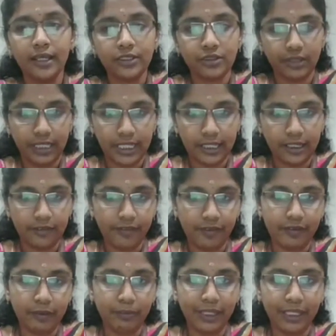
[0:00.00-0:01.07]
So here we
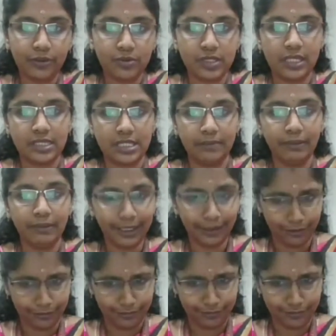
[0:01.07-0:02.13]
will be using some
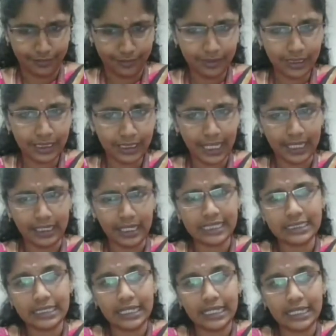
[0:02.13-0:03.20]

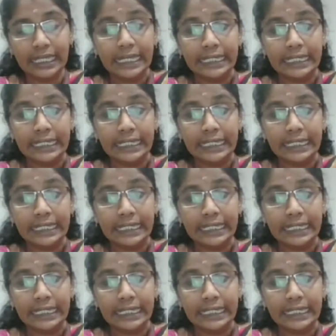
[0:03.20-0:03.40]
techniques like